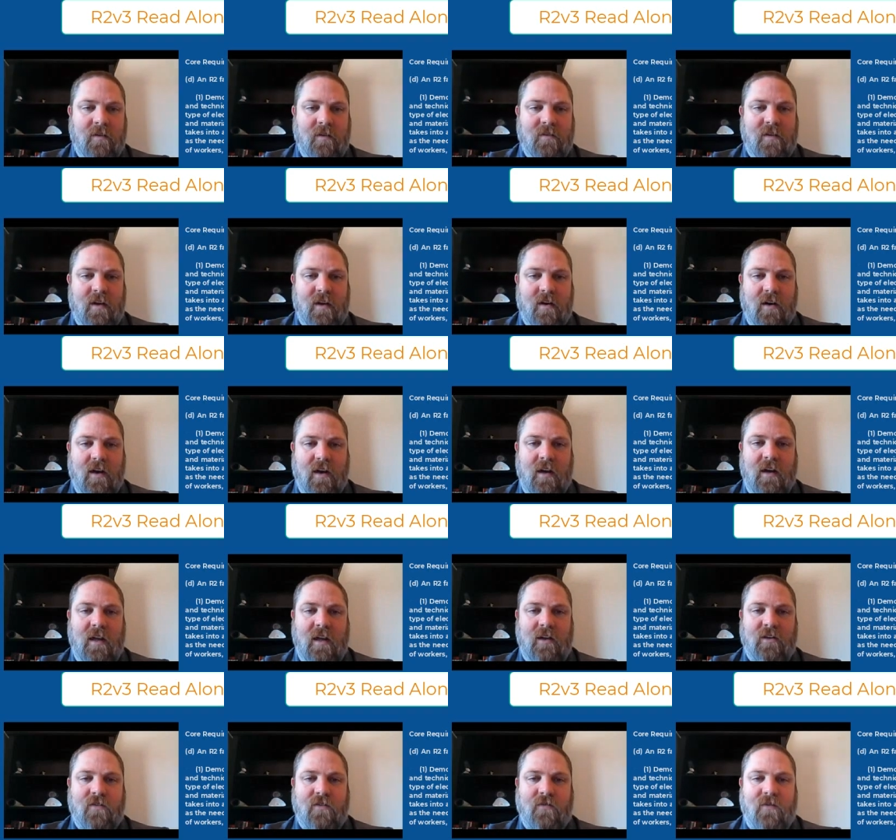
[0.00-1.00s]
considered in
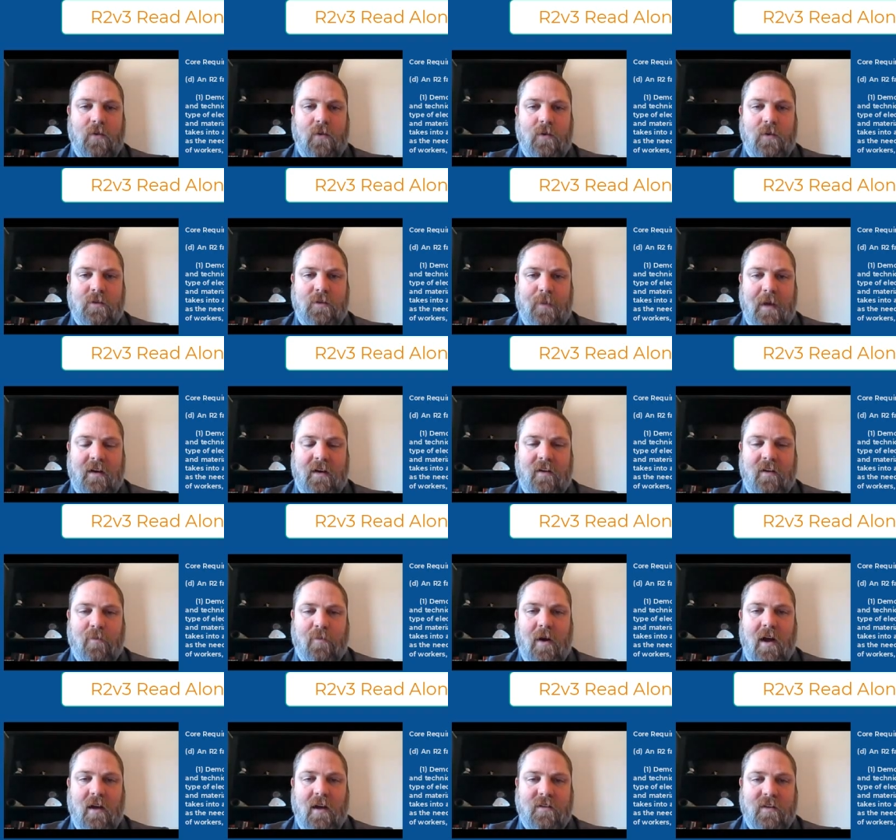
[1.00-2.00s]
each of your respective
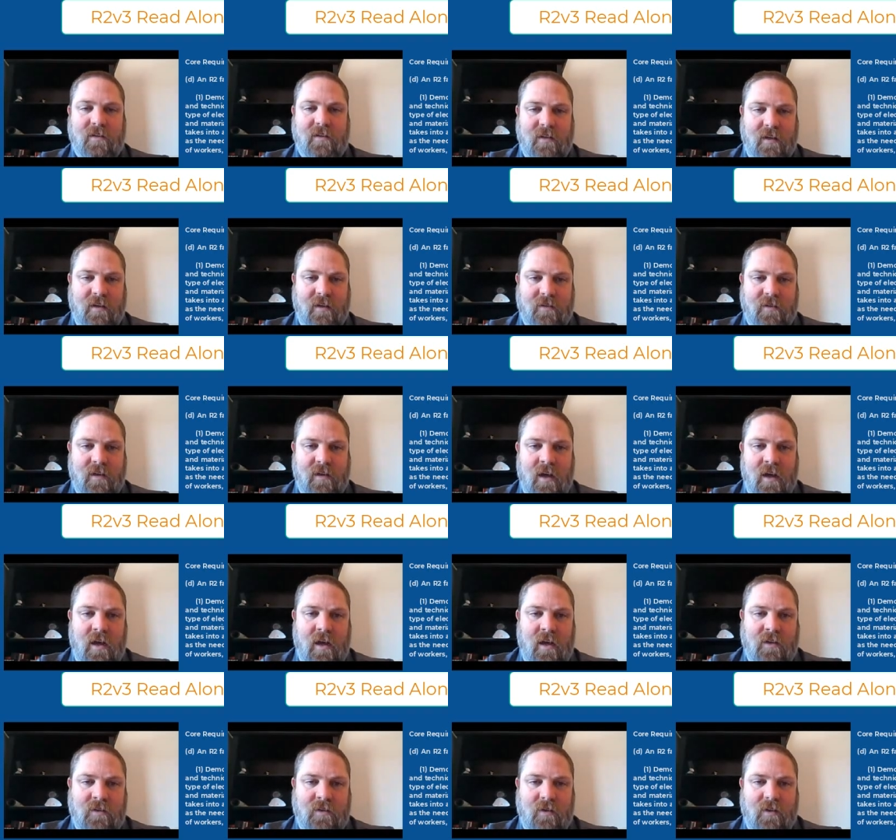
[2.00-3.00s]
processes.
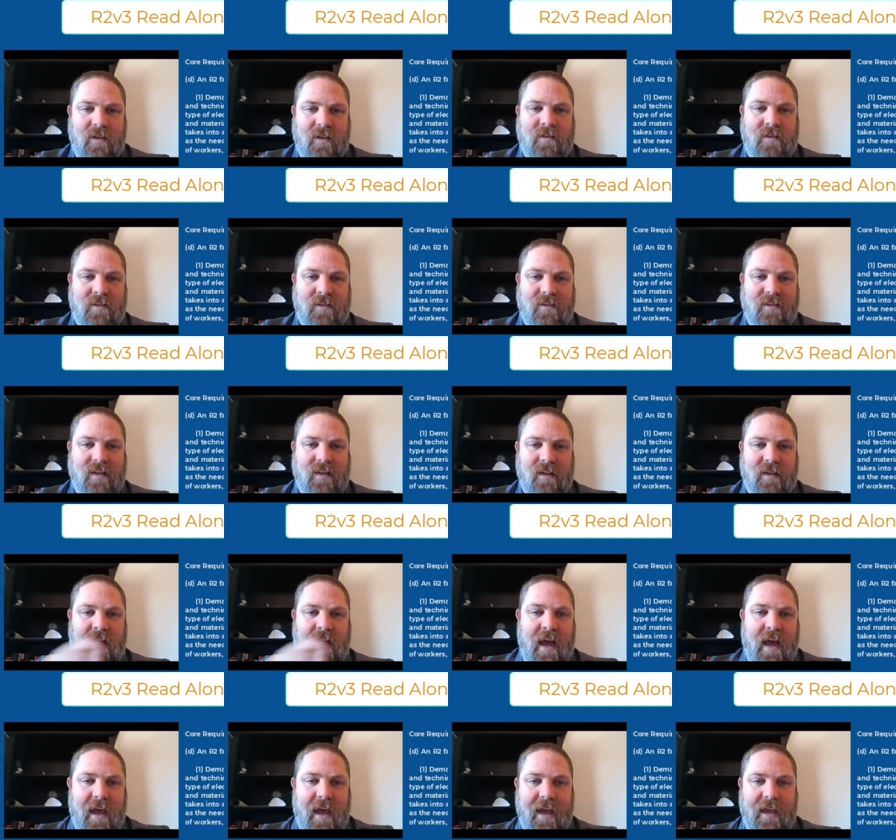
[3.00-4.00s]
So this is
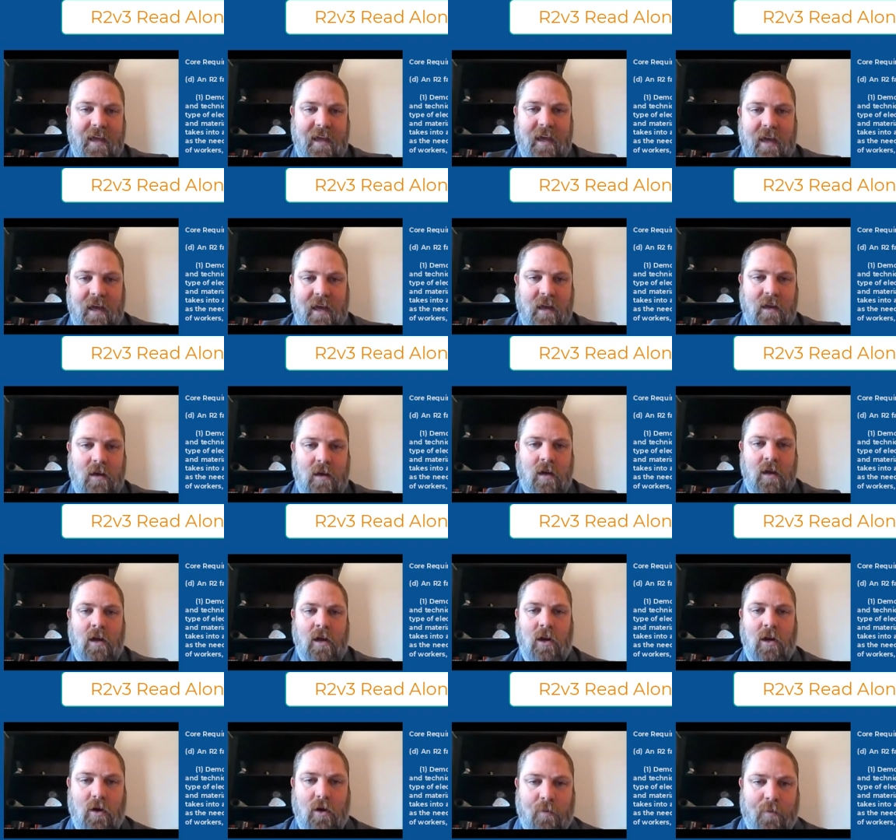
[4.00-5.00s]
tying in
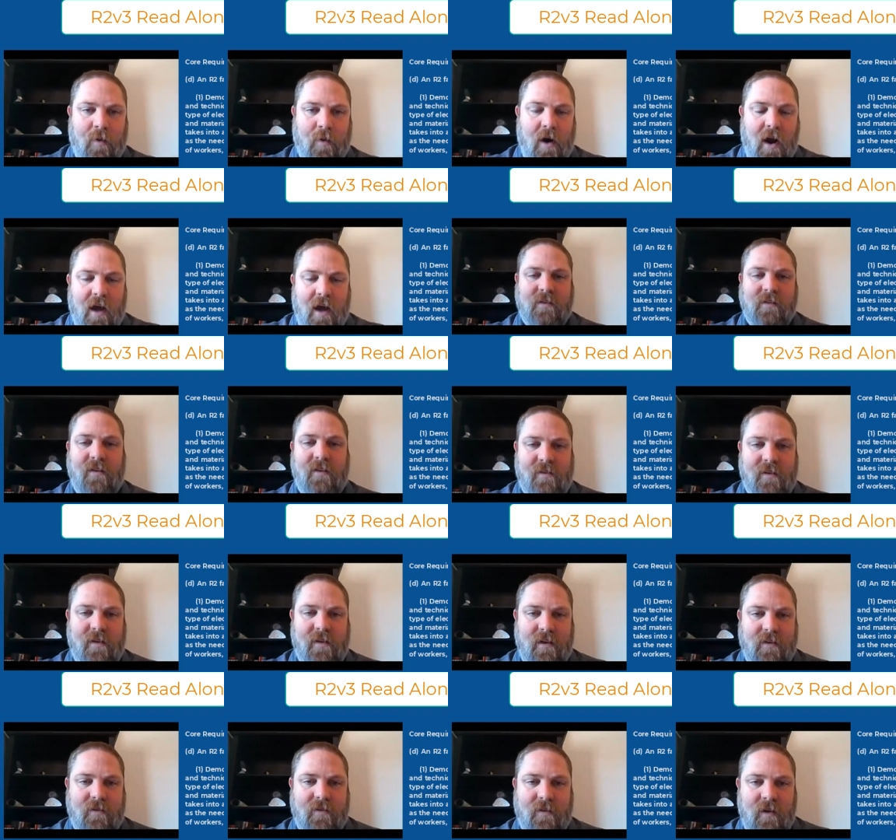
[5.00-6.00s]
your
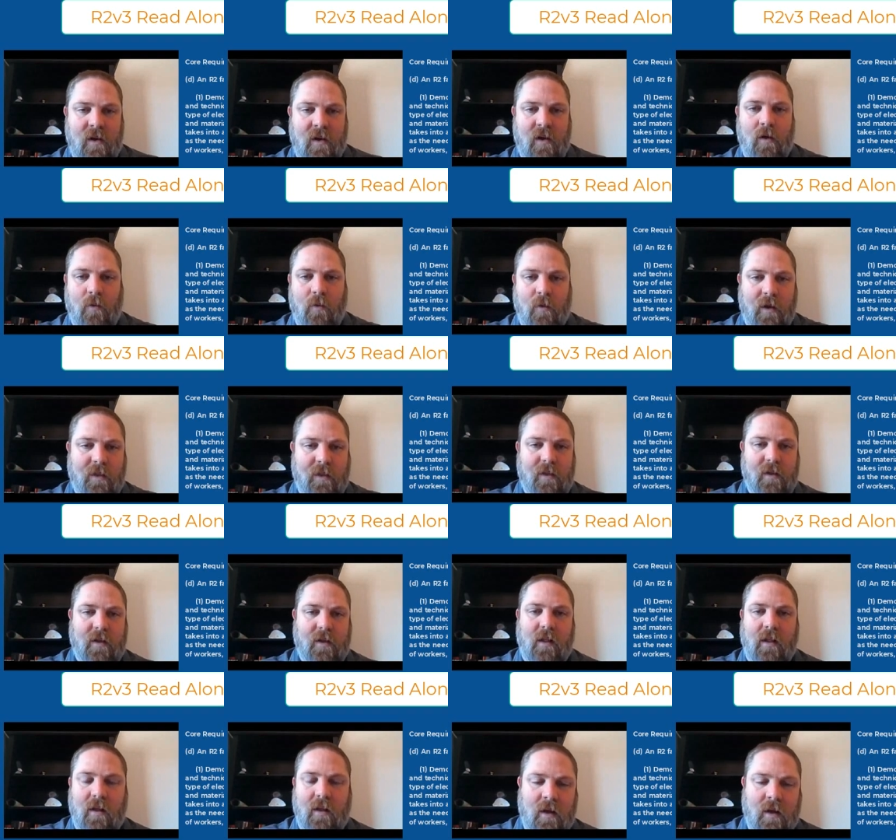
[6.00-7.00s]
processes with
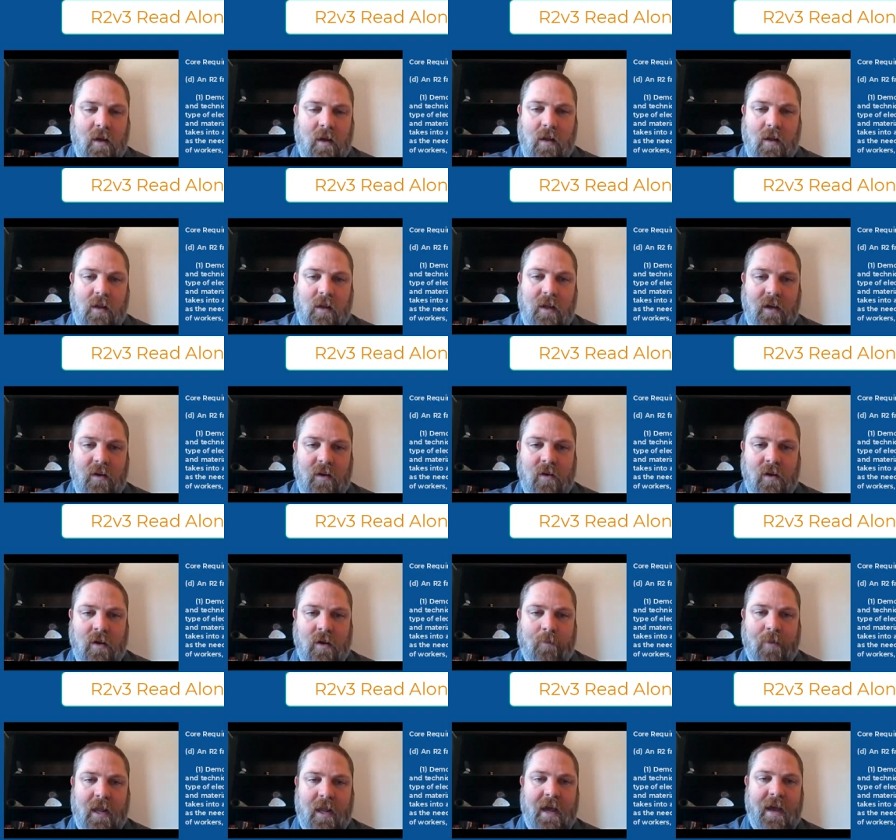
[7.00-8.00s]
the legal
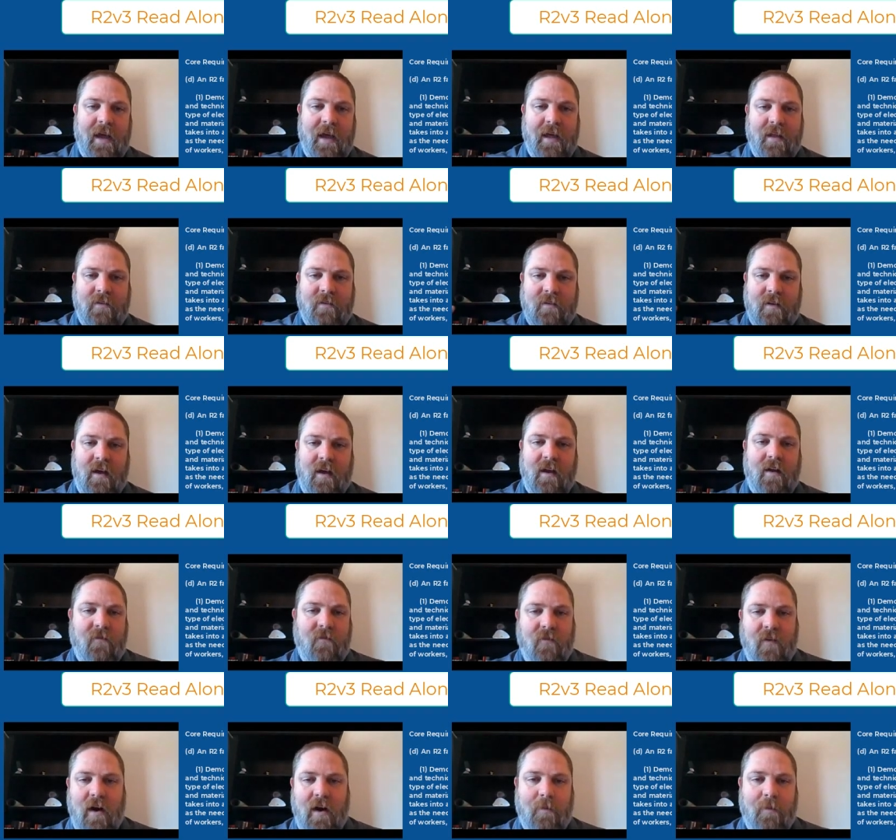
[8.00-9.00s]
compliance and
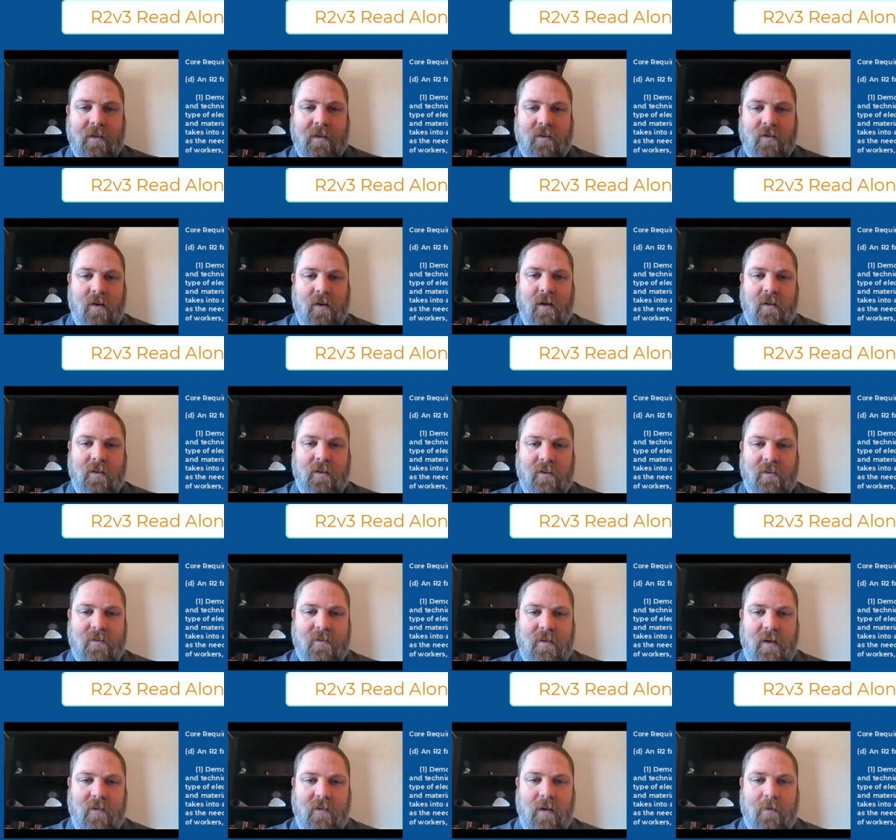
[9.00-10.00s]
environmental health and
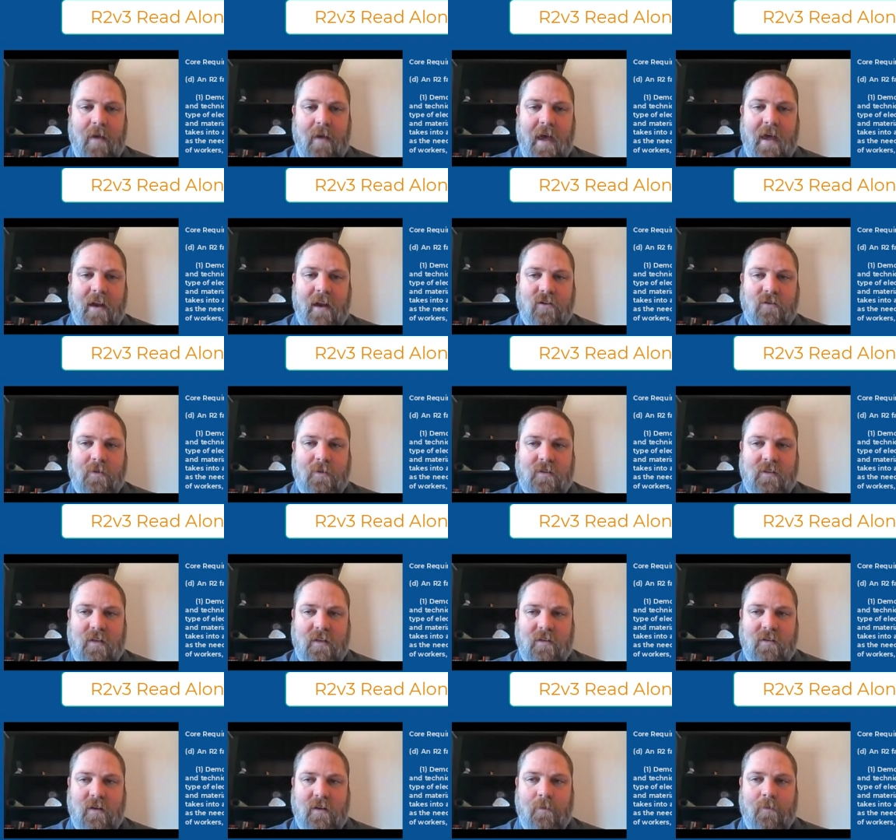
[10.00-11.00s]
safety management
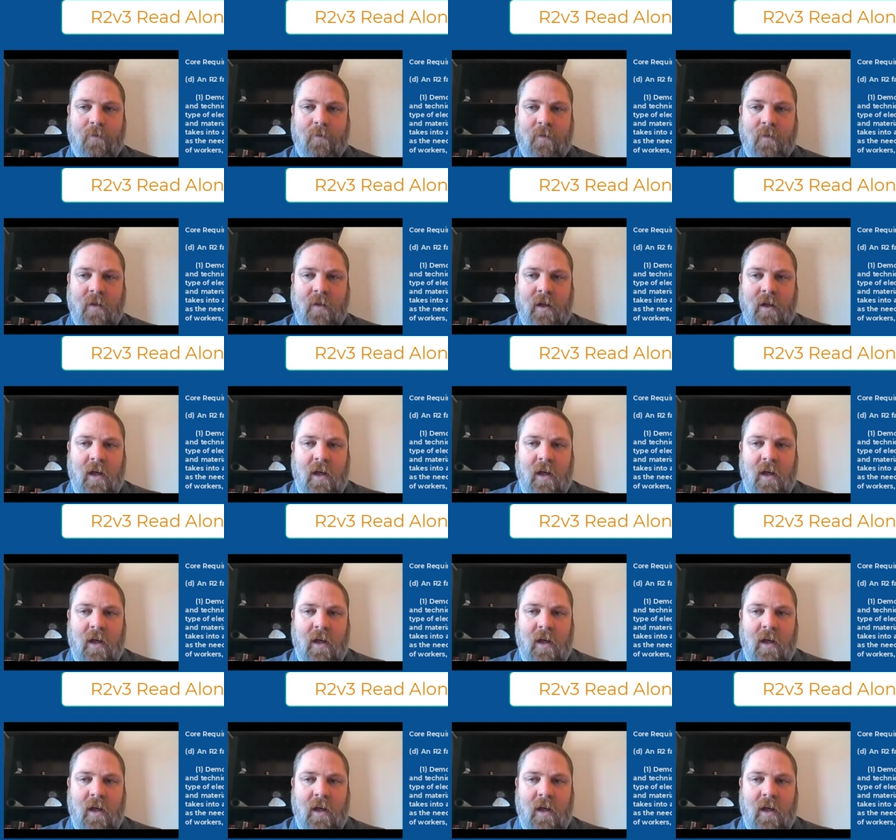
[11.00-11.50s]
system